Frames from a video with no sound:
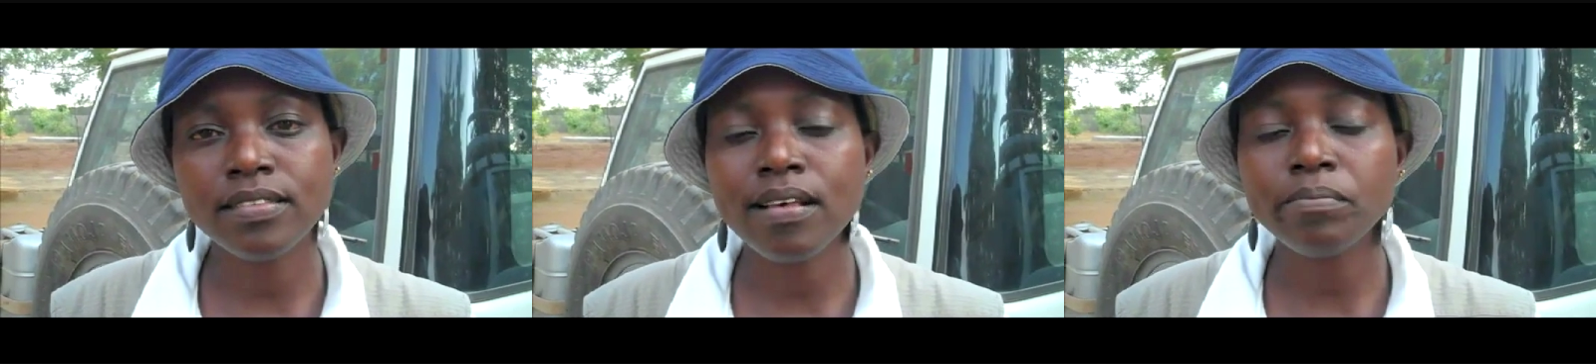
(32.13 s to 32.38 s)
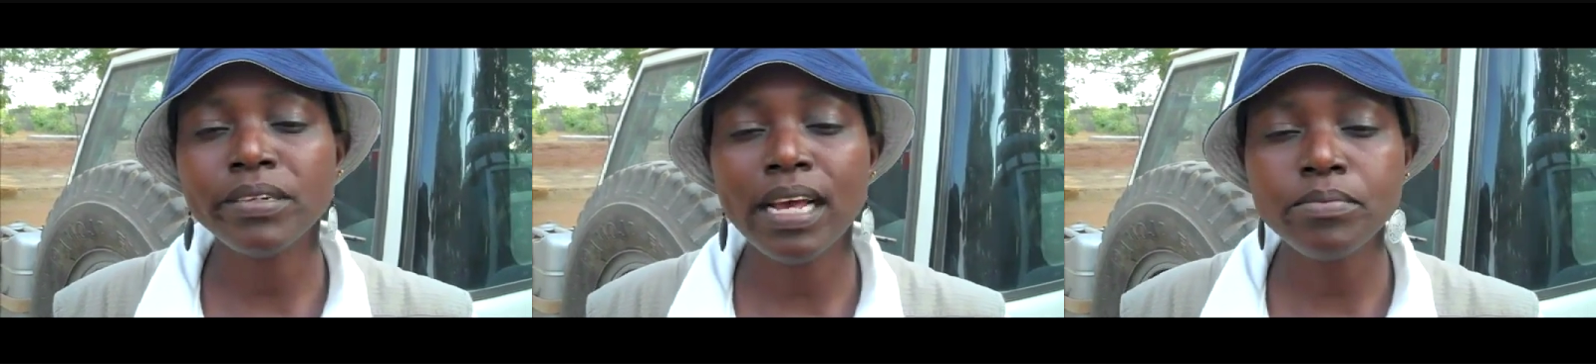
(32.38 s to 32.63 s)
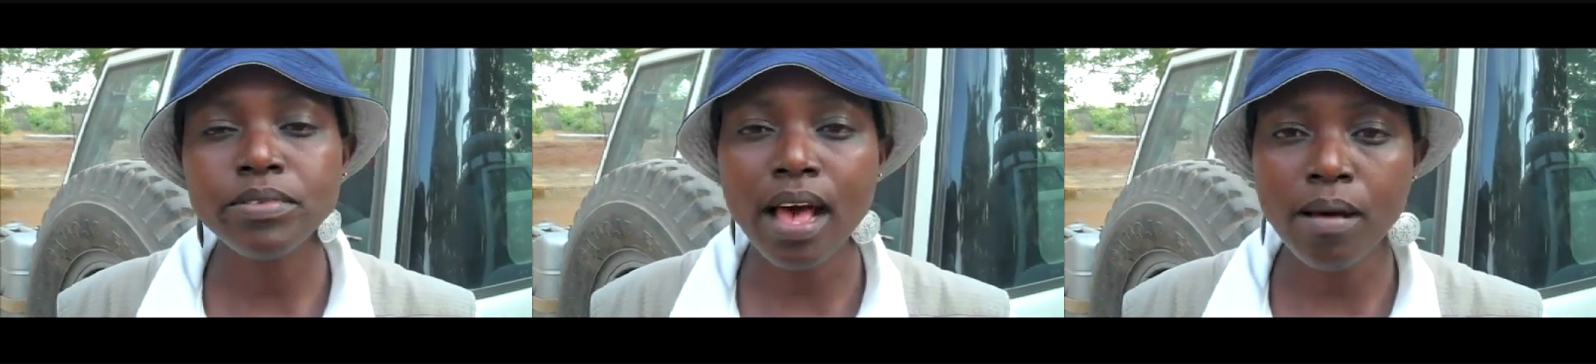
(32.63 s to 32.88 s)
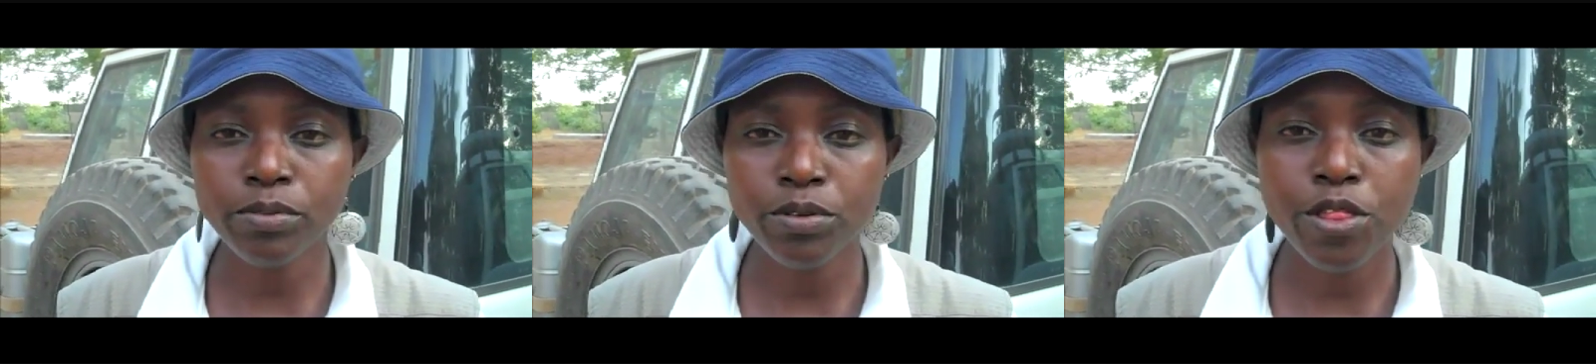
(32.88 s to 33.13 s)
sometimes
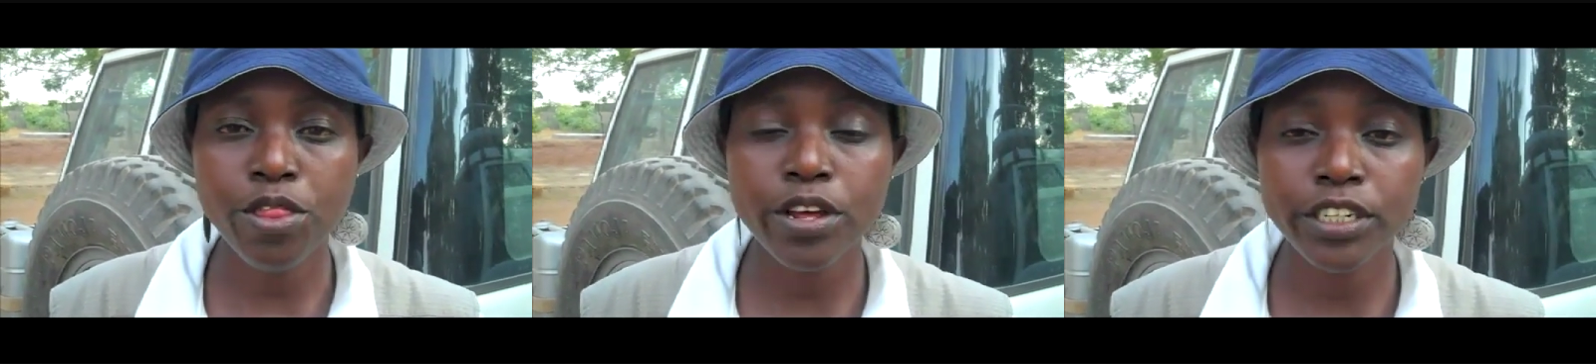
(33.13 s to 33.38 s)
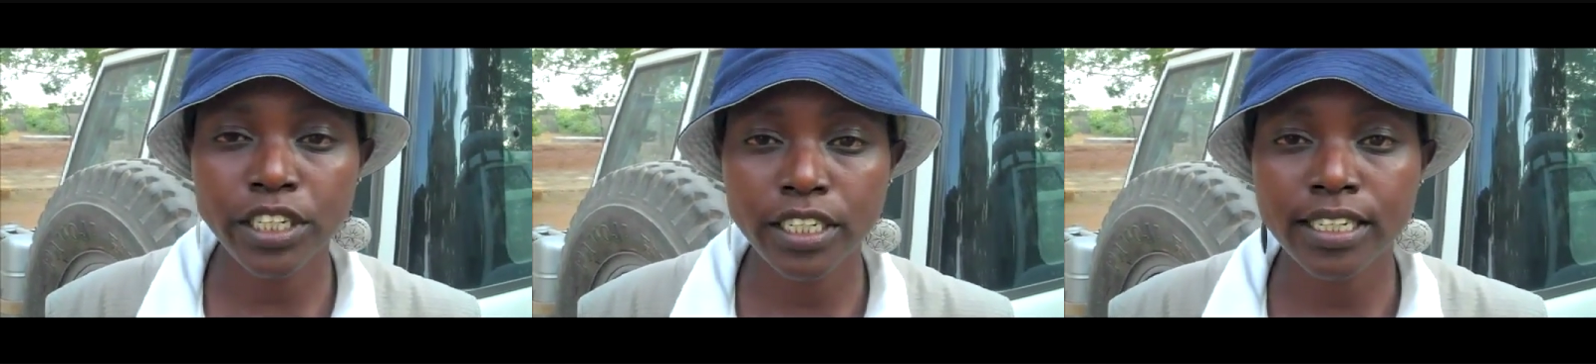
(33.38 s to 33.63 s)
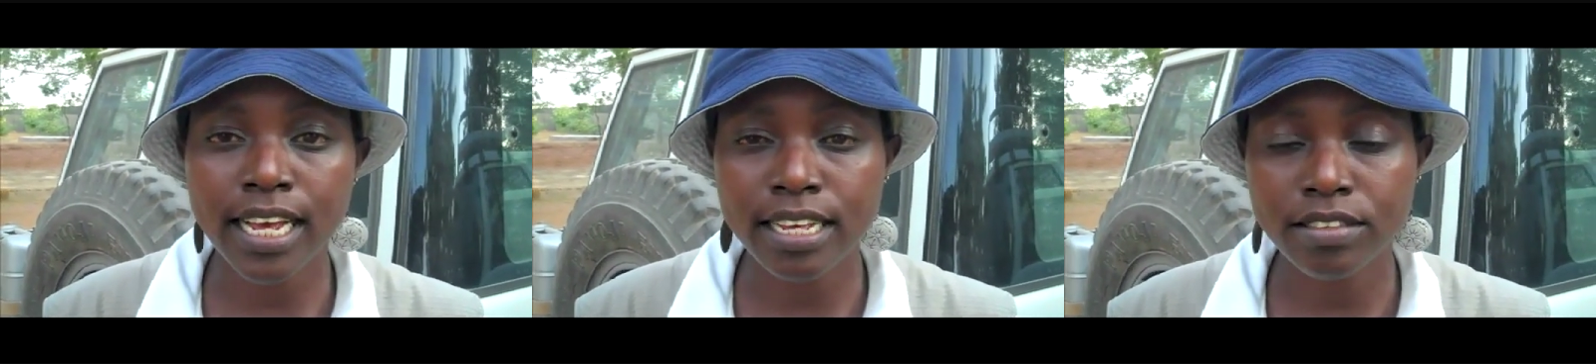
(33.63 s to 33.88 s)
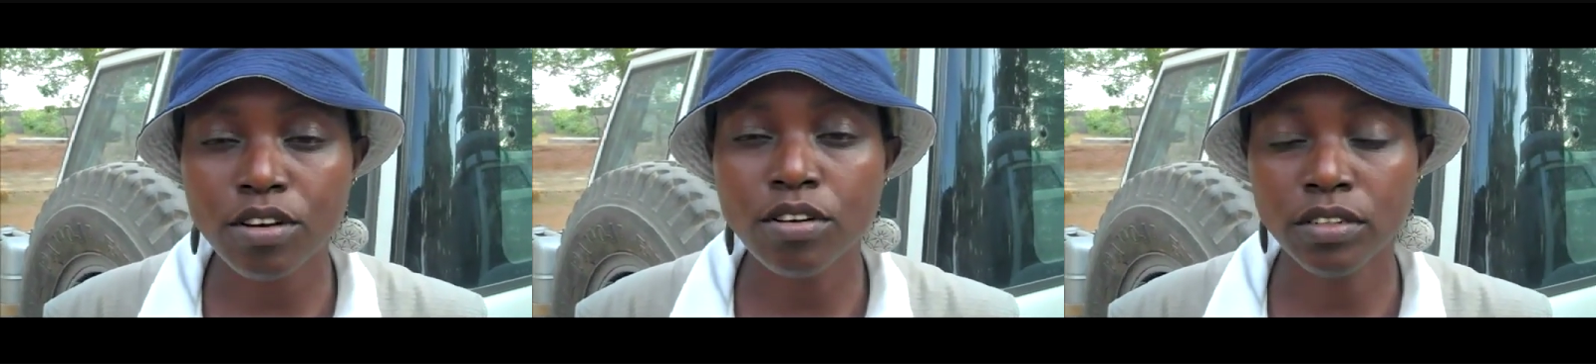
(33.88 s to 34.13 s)
up to 30
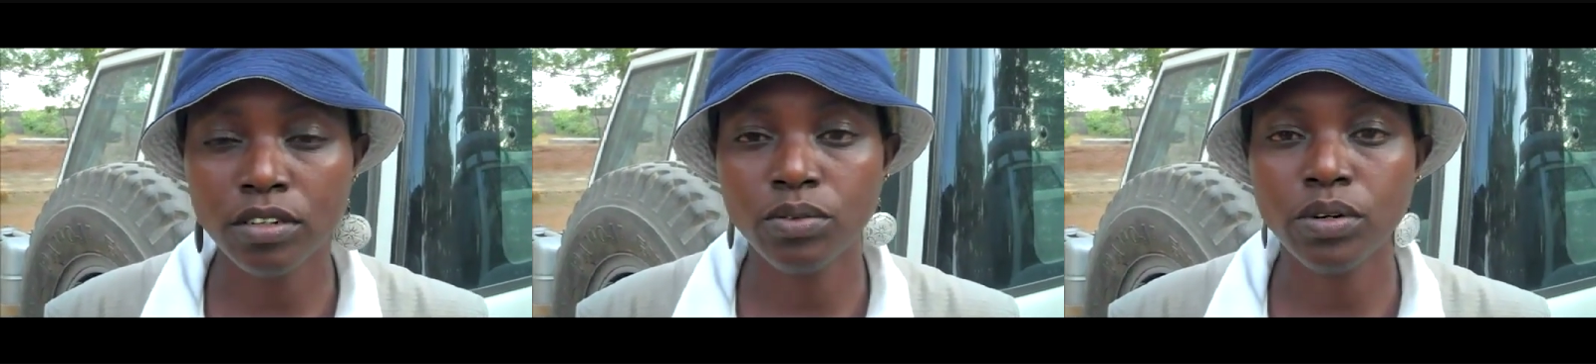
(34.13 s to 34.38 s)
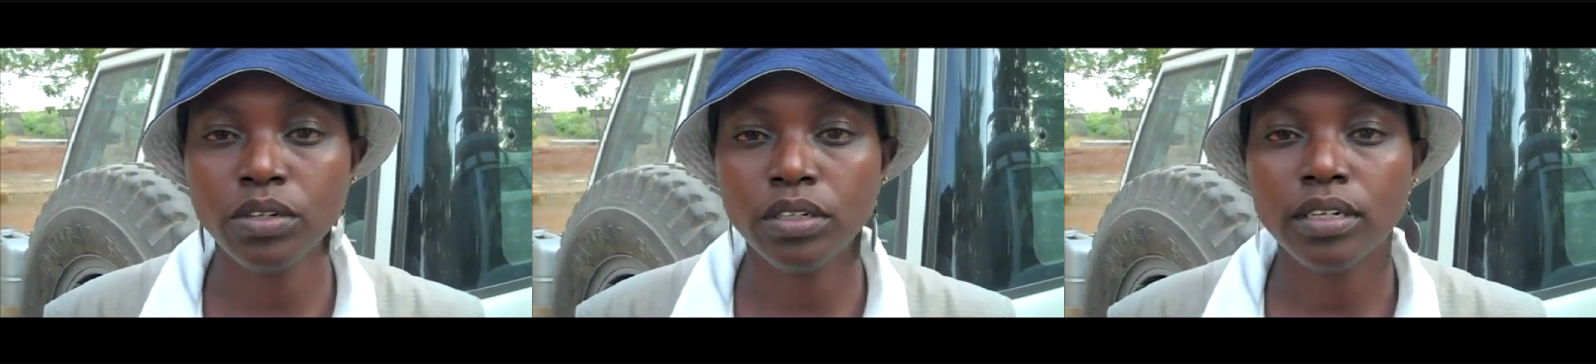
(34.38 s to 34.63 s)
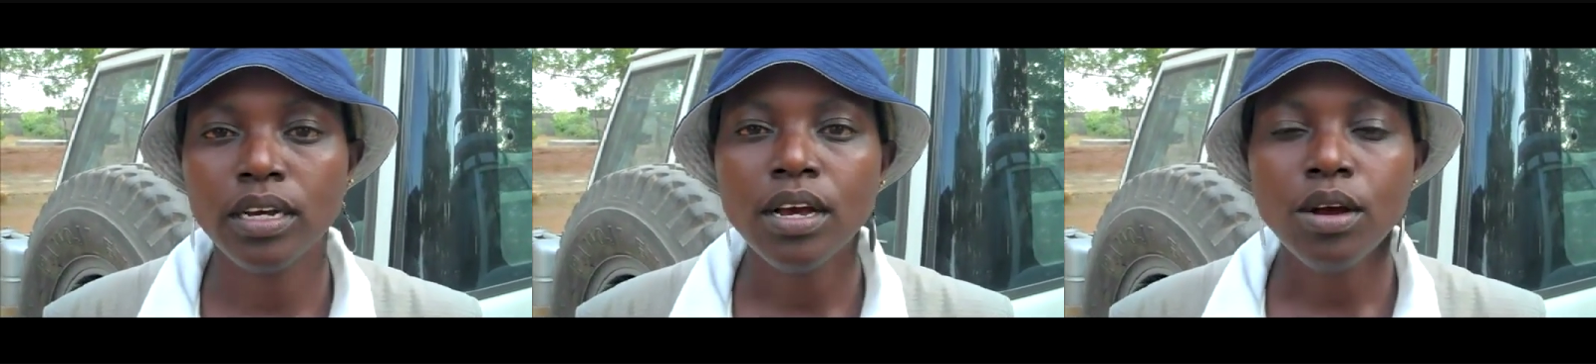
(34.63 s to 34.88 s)
days on the road,